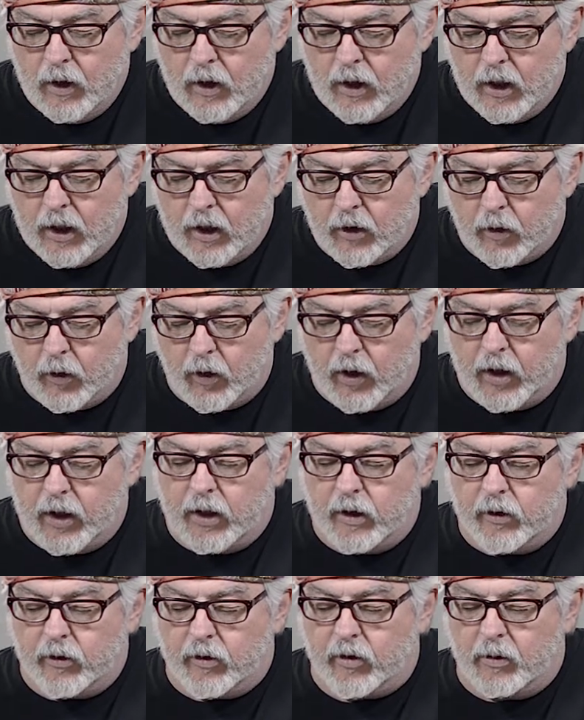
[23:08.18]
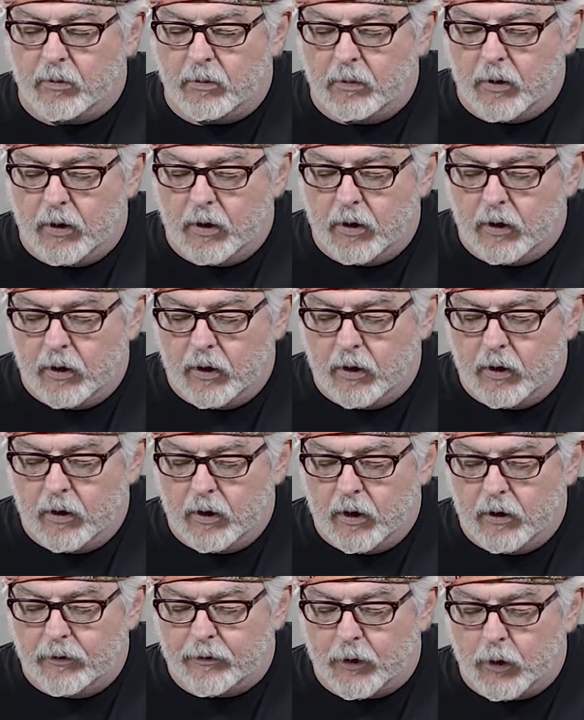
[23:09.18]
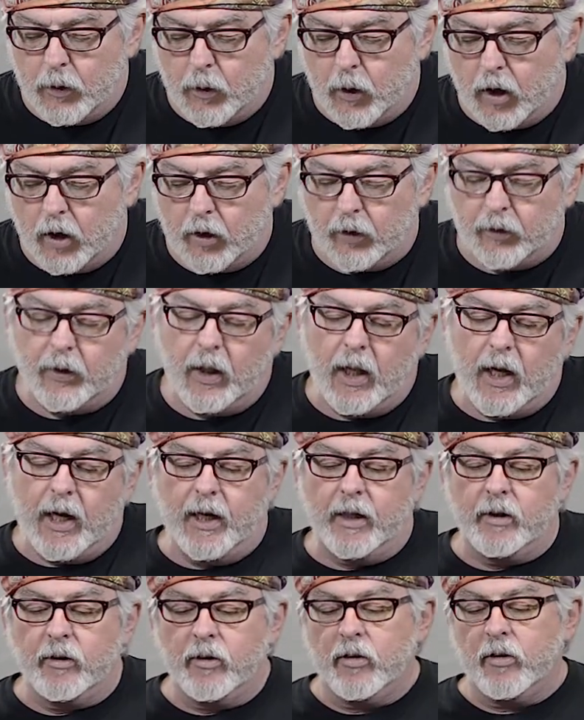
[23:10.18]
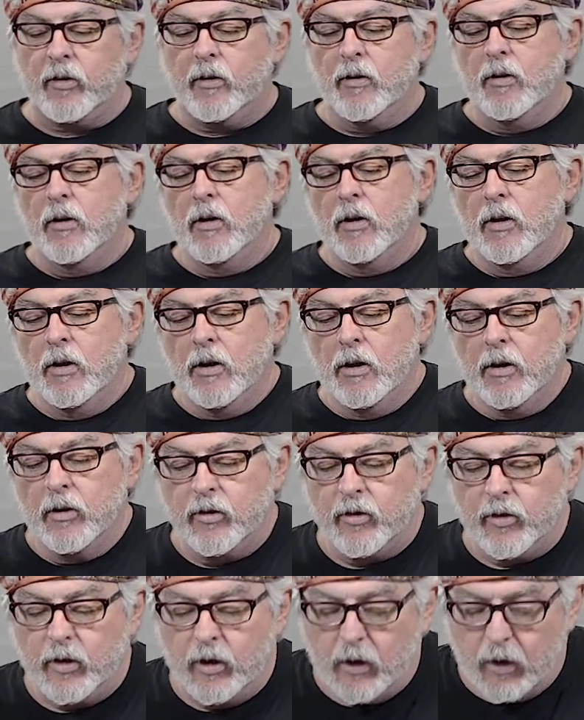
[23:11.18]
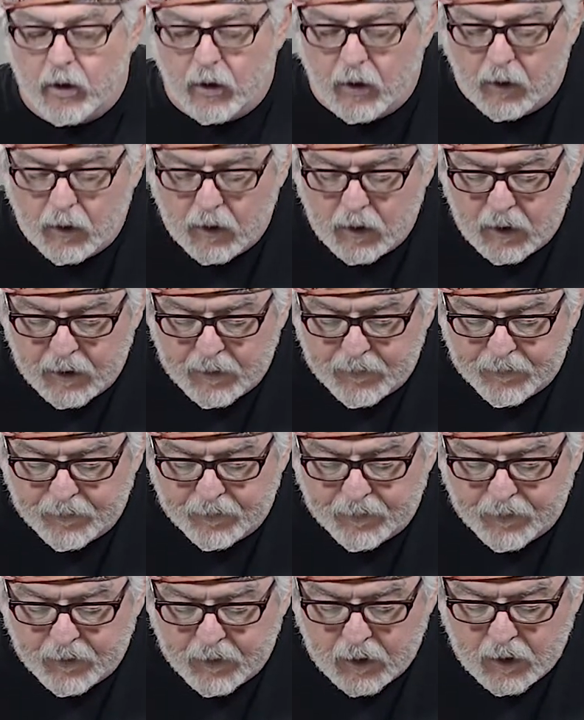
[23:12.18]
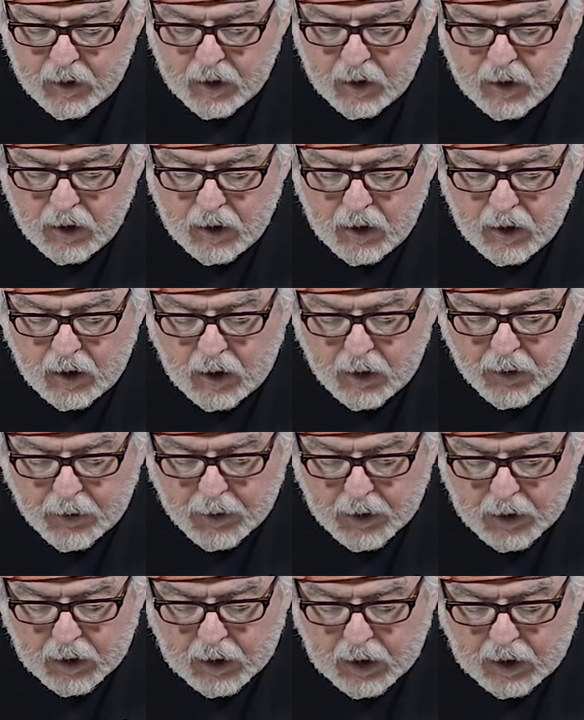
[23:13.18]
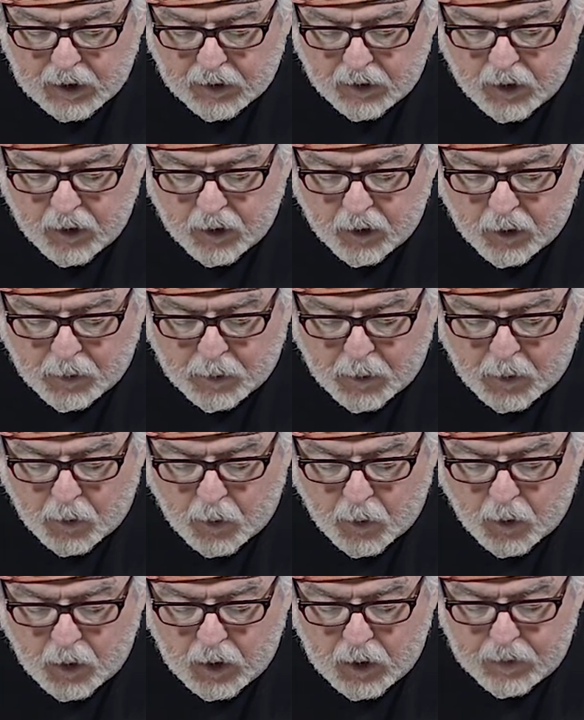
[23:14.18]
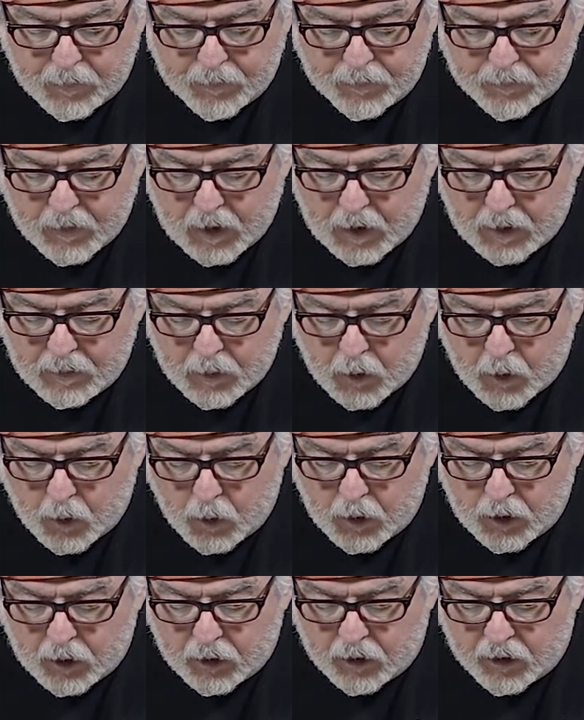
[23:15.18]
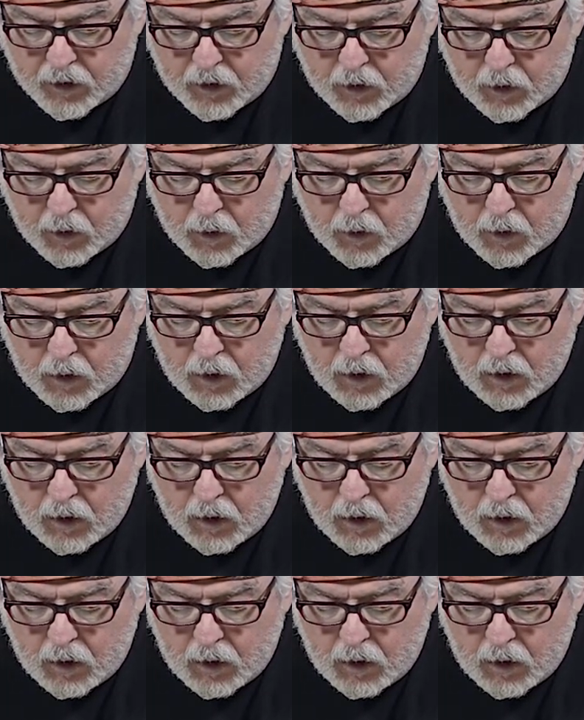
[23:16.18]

and creating a few hard lines. So I think at this point I'm going to